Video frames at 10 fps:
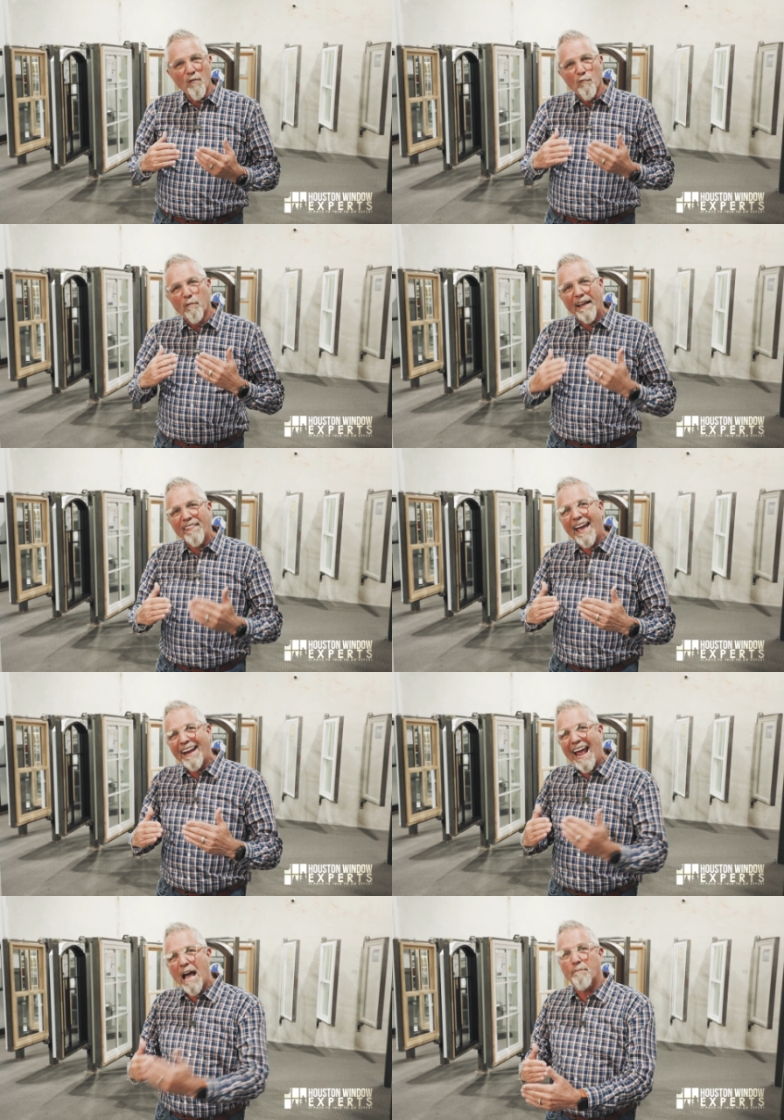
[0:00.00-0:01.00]
When that
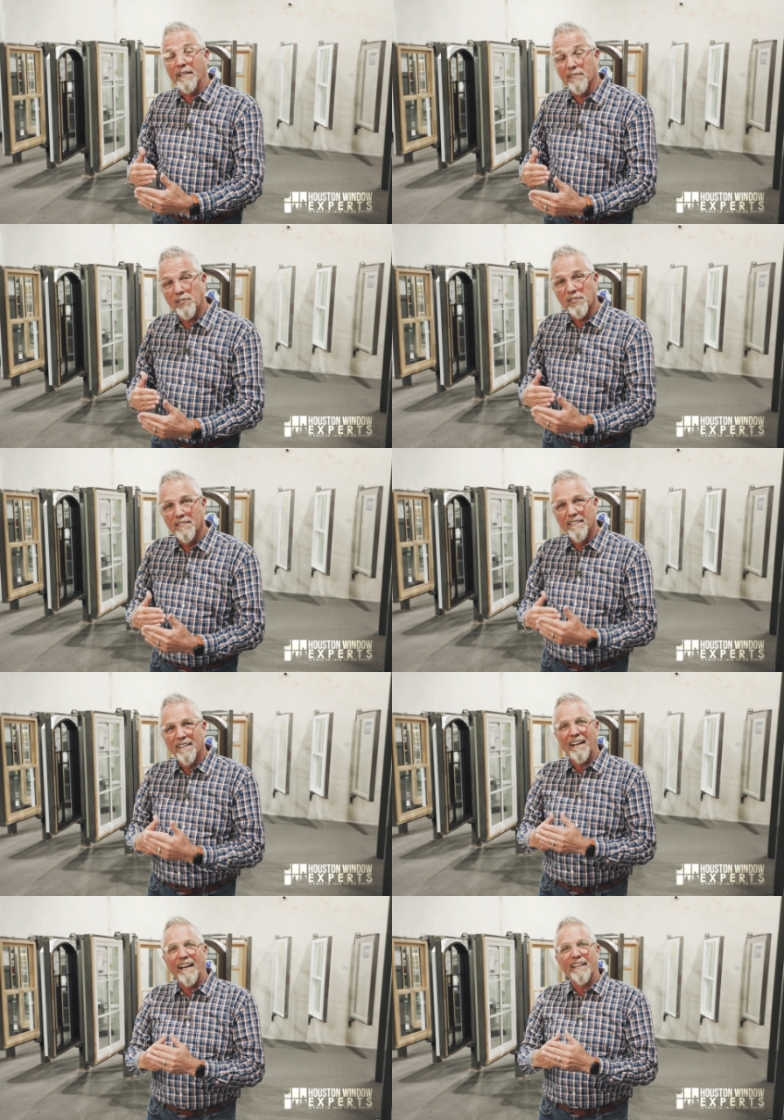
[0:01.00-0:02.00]
happens,
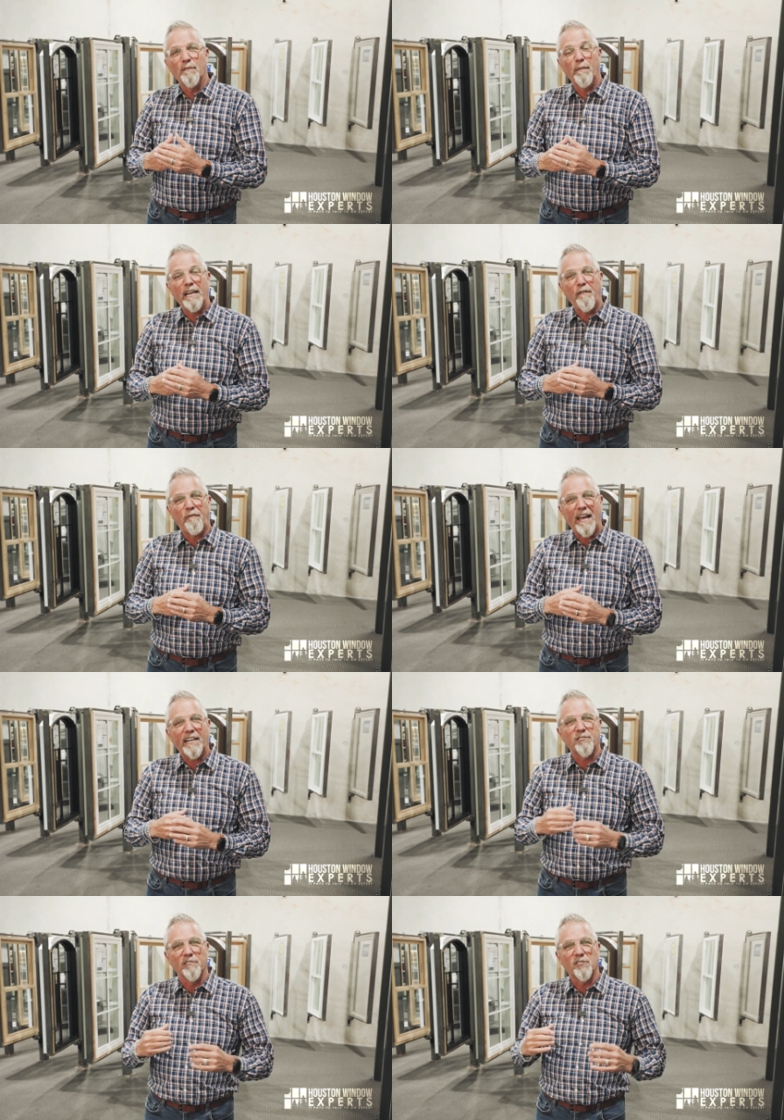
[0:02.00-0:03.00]
and the
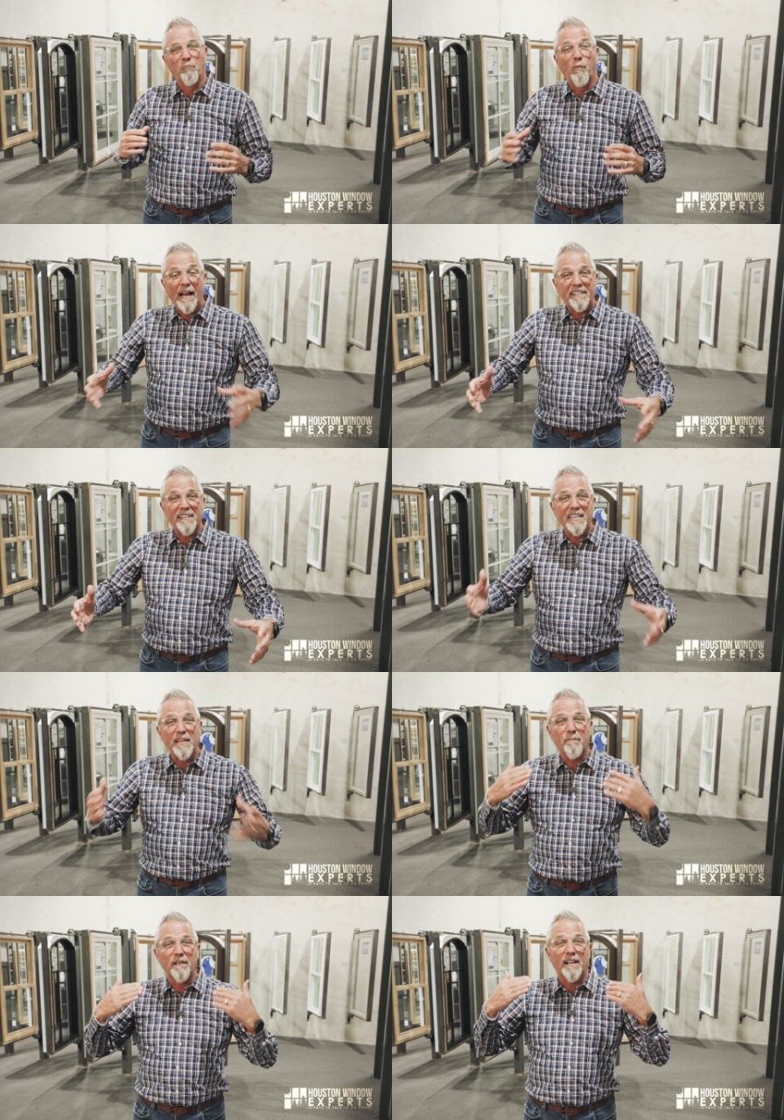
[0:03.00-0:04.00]
manufacturers want to
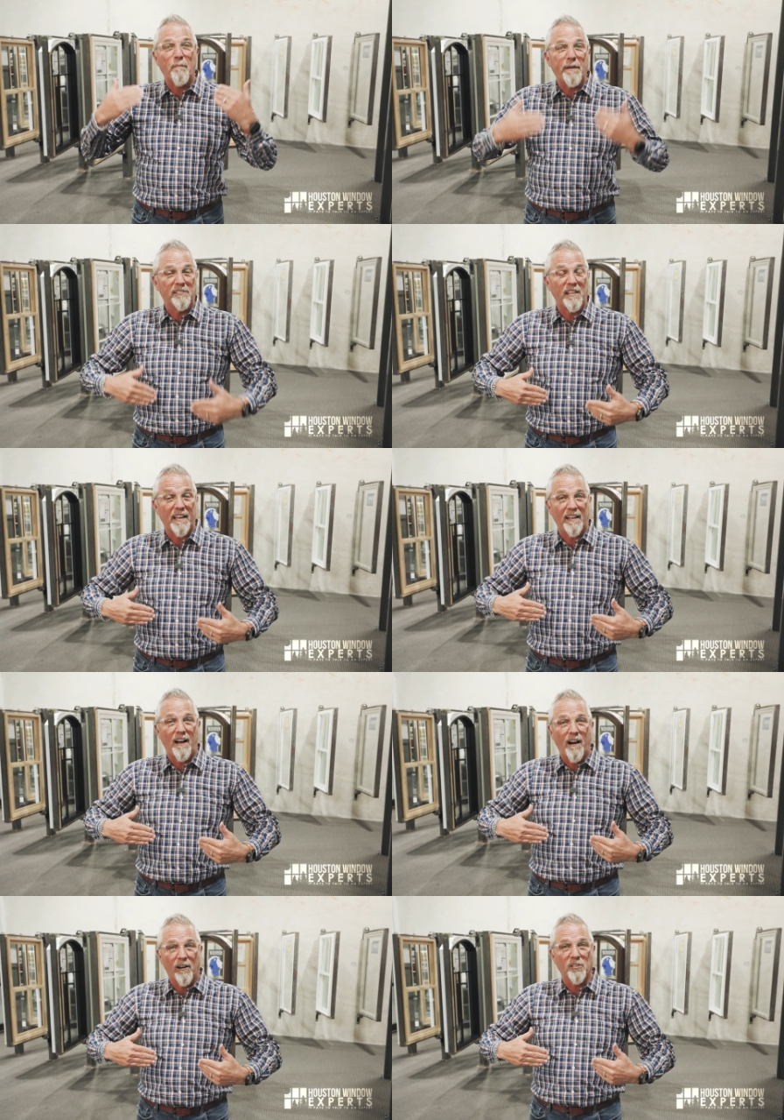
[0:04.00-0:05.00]
keep companies like
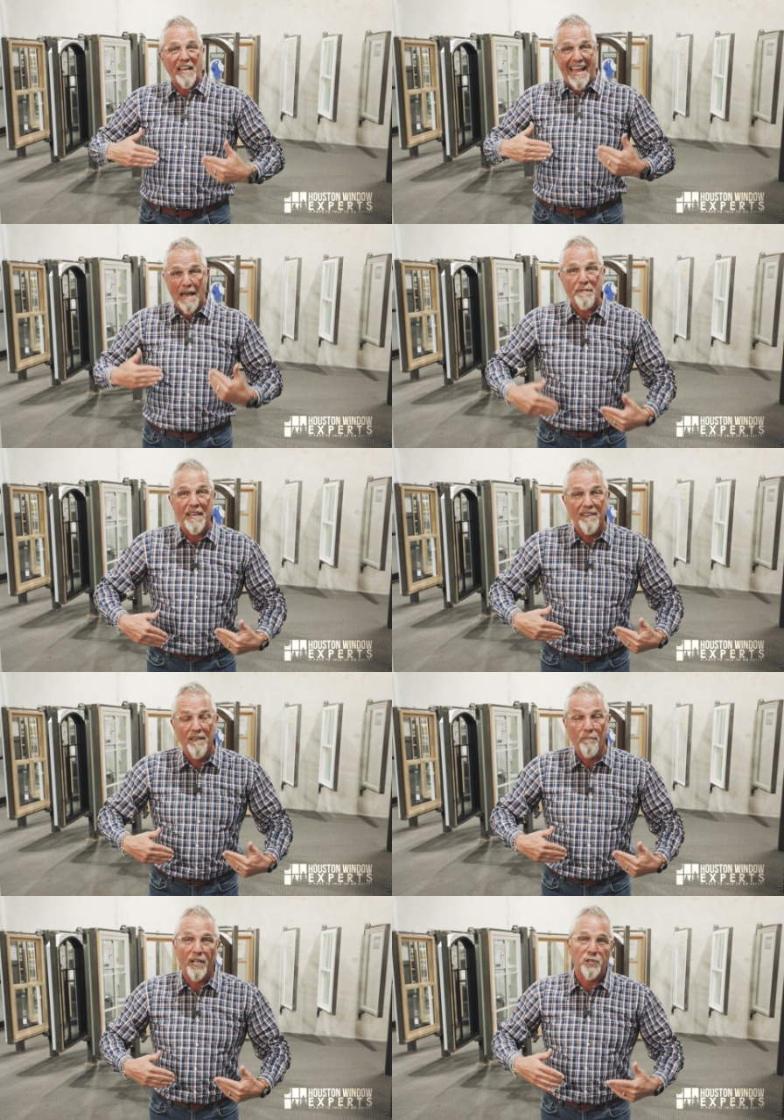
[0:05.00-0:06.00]
ours happy
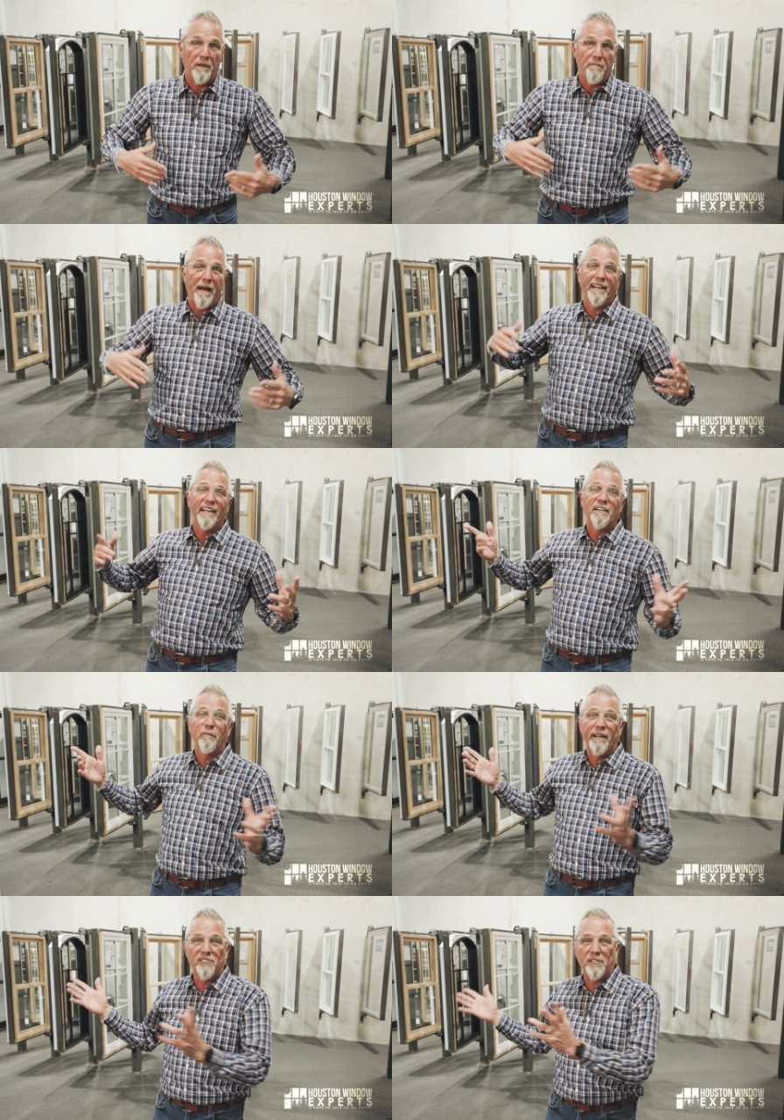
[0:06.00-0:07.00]
because we buy a lot of
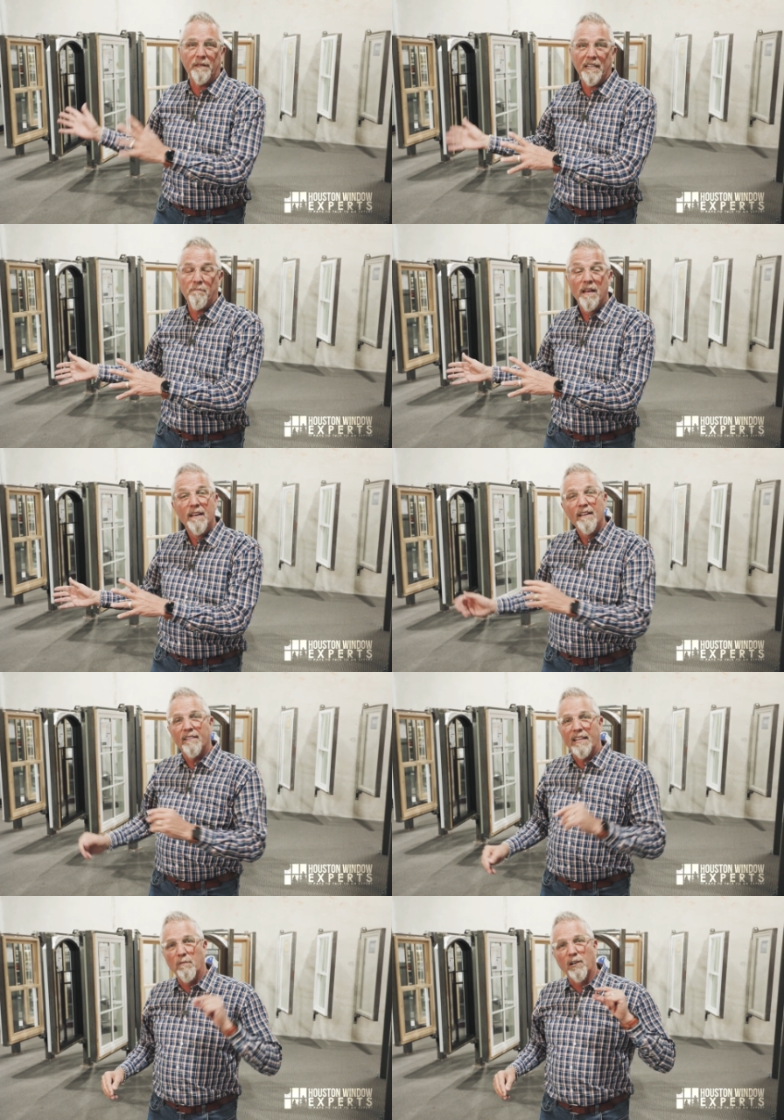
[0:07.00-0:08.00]
windows from them,
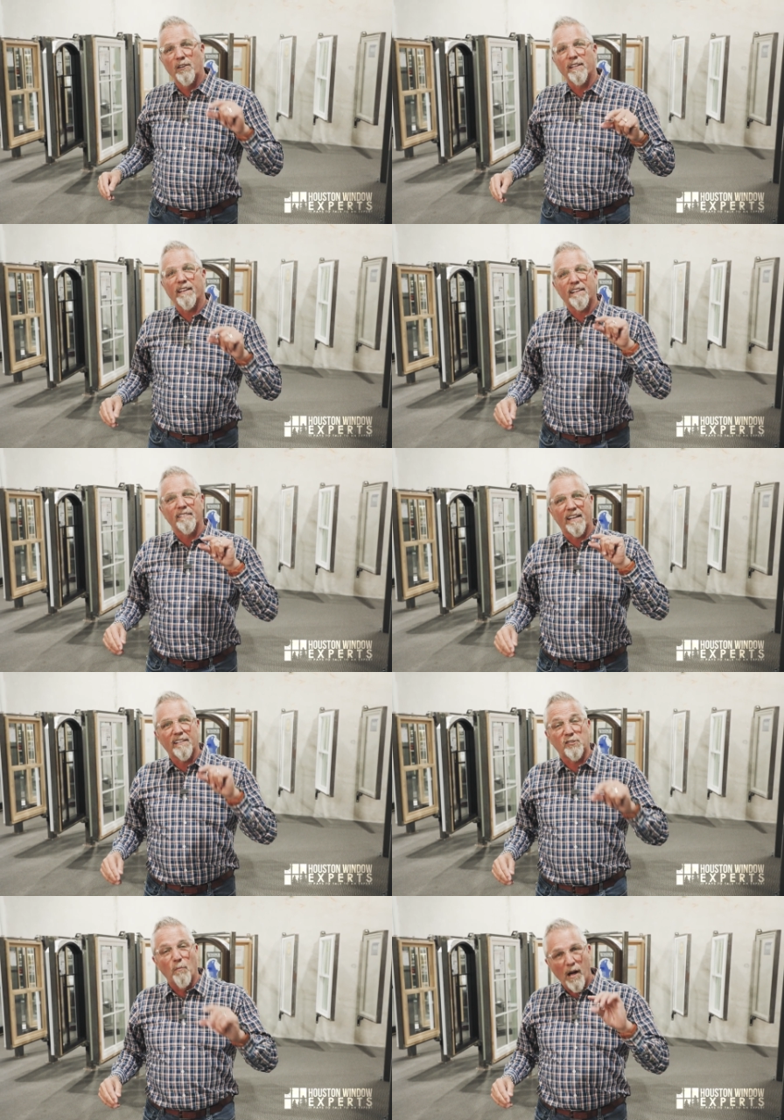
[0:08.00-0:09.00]
they will go to the,
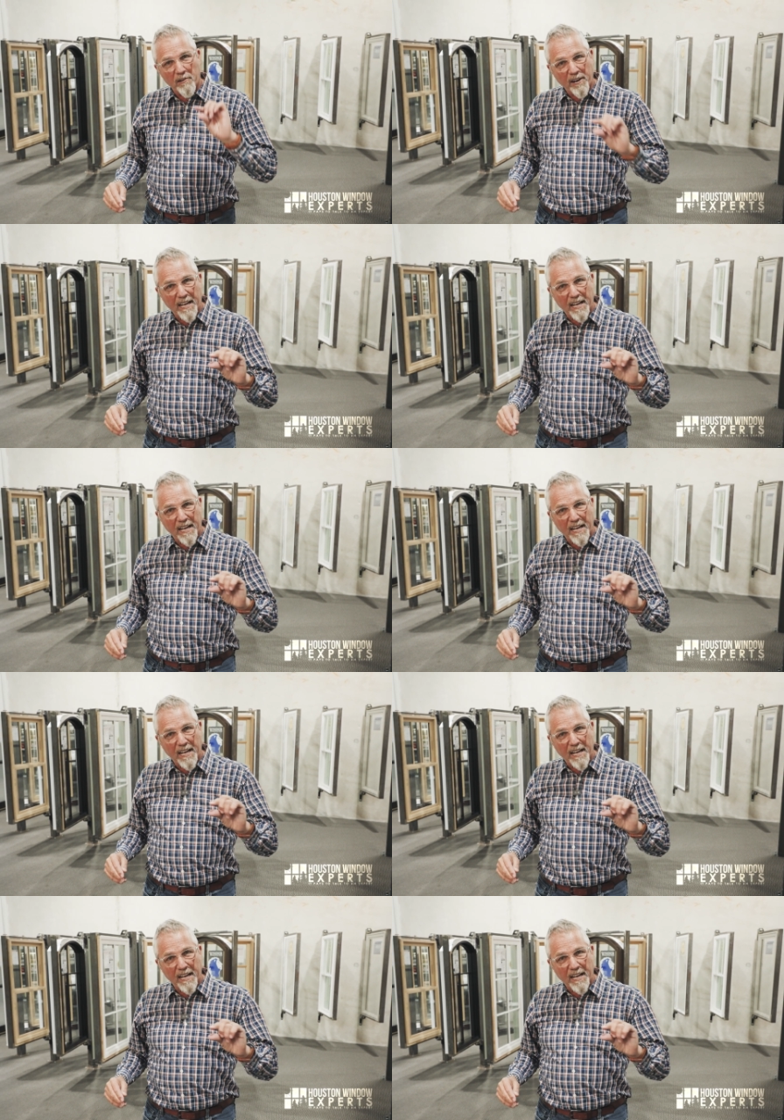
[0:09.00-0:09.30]
the smaller